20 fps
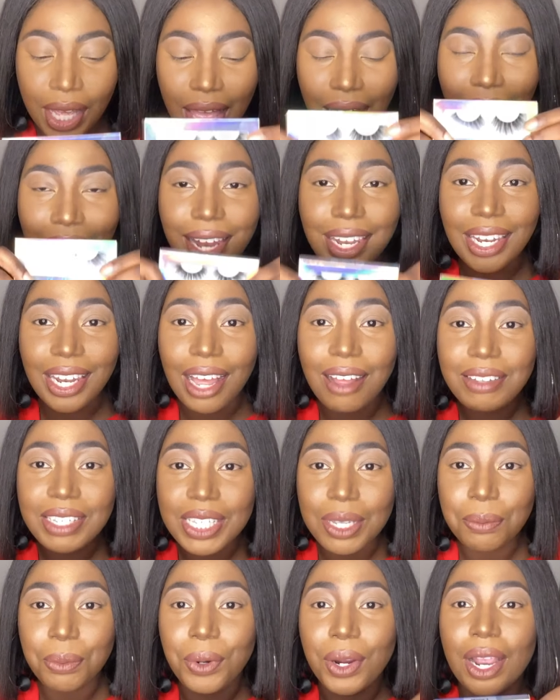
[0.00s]
I love
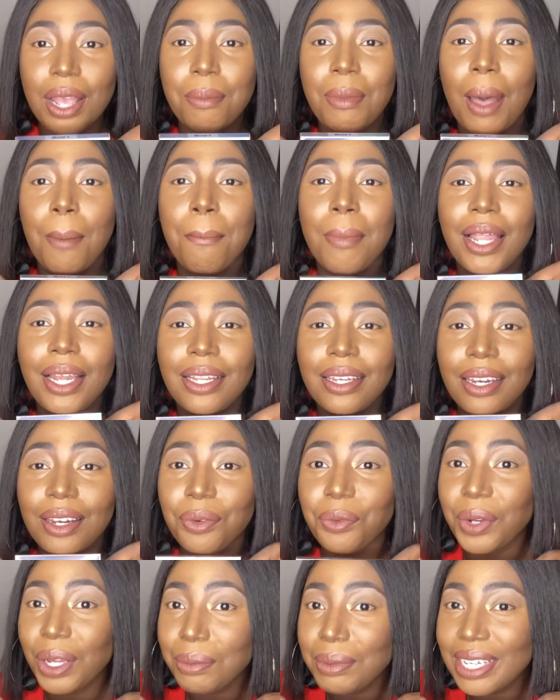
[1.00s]
supporting my melanin
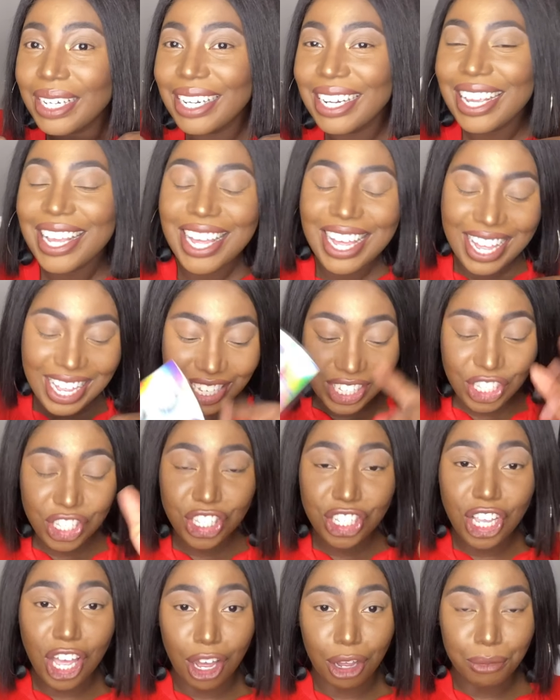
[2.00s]
women.
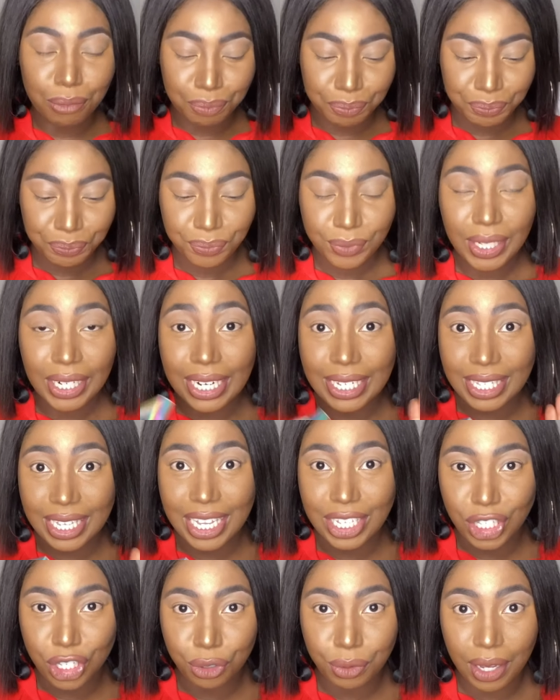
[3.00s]
So let's
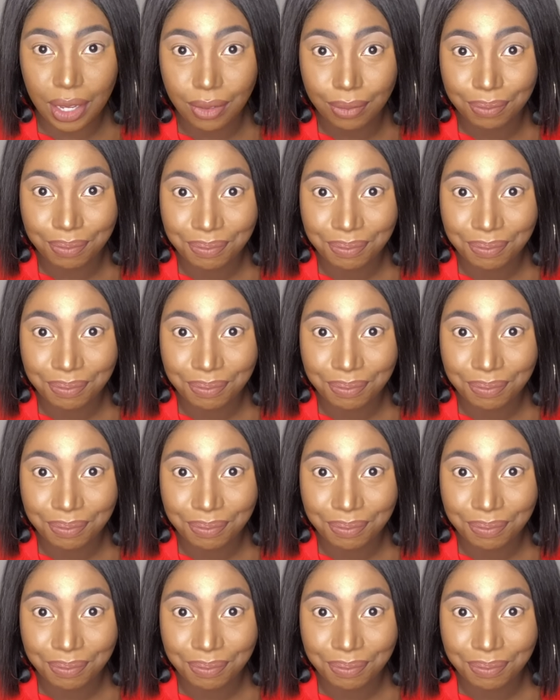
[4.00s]
get to it.